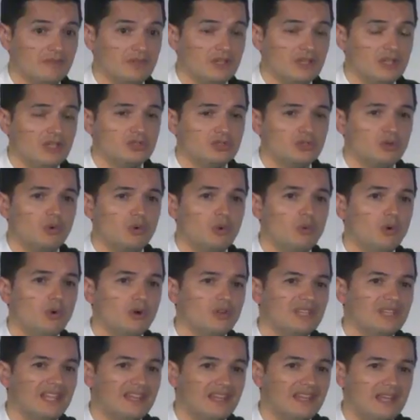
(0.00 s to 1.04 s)
them. So we
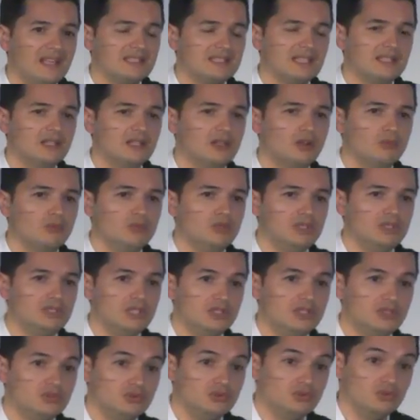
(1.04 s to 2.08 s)
want the kids and the
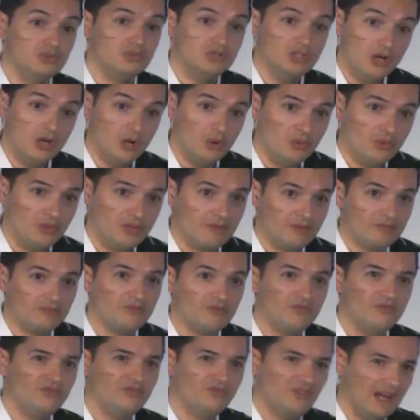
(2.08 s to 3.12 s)
communities to know
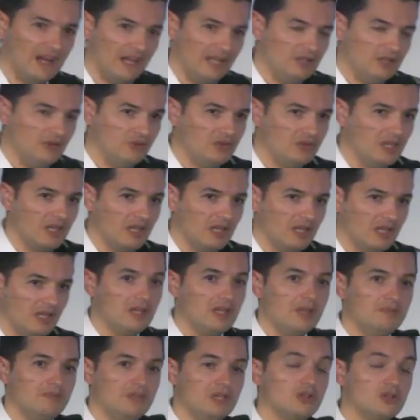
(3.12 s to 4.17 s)
them, value
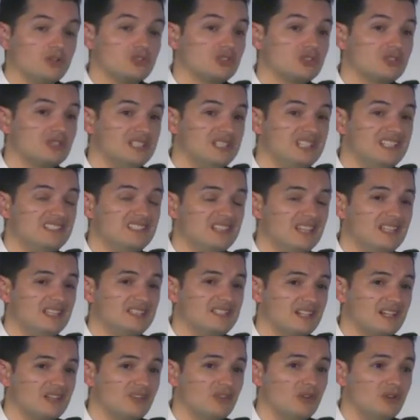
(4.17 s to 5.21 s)
them, because these
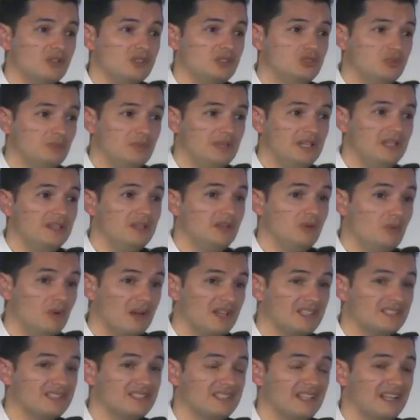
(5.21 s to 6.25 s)
kids are going to be the
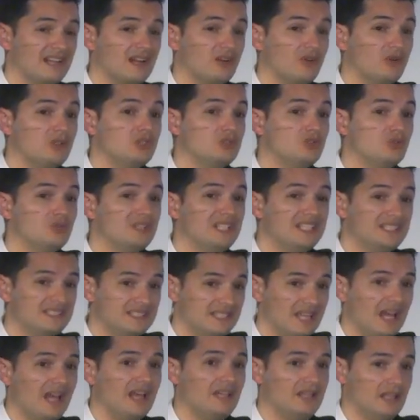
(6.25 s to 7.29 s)
ones that are going to
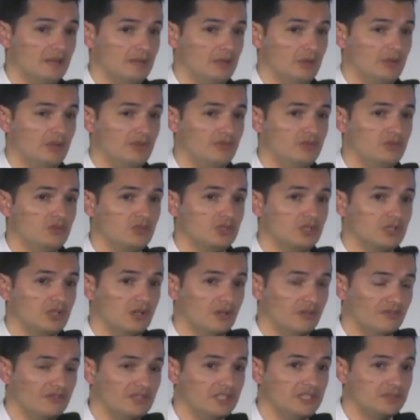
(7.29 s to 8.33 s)
decide about the
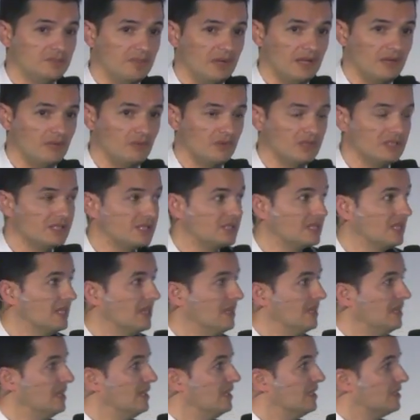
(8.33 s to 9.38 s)
future of these penguins.
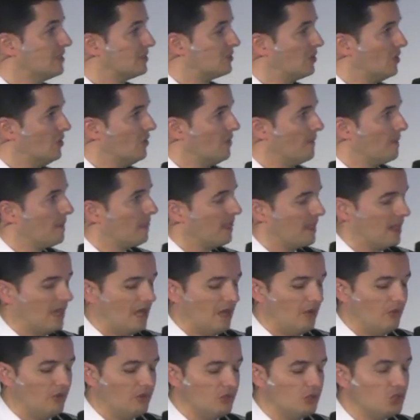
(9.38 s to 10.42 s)
So
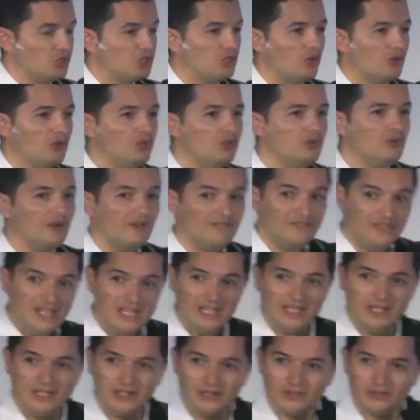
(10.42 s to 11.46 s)
I want to show you a
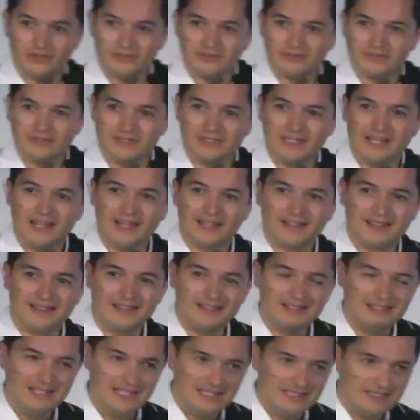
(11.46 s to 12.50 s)
video that
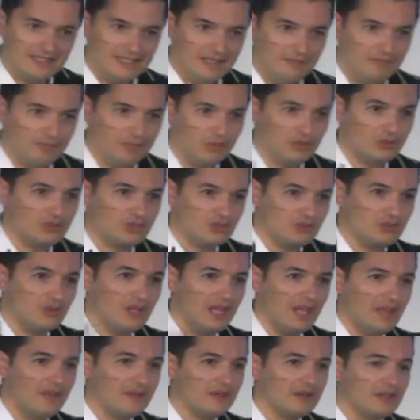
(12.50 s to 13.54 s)
Disney put
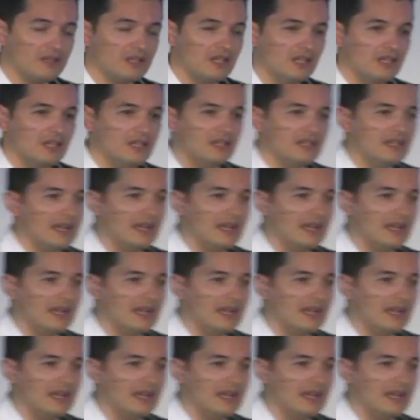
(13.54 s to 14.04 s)
together